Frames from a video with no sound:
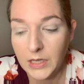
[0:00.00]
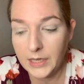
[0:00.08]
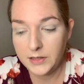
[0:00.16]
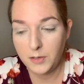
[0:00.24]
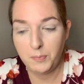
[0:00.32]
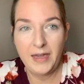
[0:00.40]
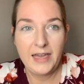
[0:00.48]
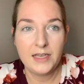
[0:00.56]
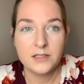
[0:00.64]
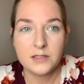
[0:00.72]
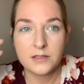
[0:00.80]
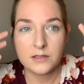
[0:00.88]
And the
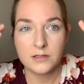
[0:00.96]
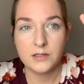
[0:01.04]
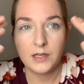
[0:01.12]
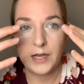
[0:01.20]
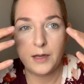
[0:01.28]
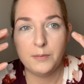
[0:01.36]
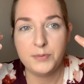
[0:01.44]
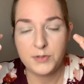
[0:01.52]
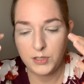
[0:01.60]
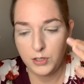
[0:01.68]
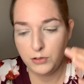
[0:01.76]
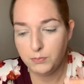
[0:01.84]
base
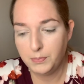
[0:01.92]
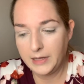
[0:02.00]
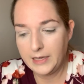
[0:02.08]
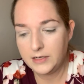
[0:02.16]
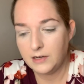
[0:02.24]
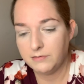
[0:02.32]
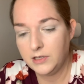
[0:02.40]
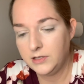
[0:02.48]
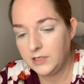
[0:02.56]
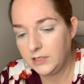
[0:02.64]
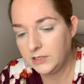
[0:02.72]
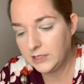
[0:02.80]
helps you blend
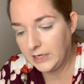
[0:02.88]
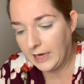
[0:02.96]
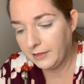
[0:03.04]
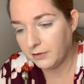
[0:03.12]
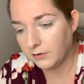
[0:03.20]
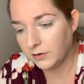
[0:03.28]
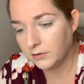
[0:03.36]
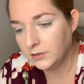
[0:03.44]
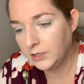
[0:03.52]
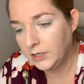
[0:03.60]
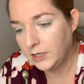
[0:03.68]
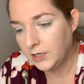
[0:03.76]
everything together.
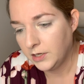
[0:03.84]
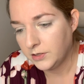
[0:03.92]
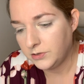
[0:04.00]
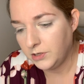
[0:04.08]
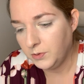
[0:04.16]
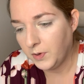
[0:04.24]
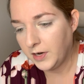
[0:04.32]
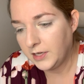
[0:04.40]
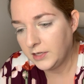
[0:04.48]
So you want to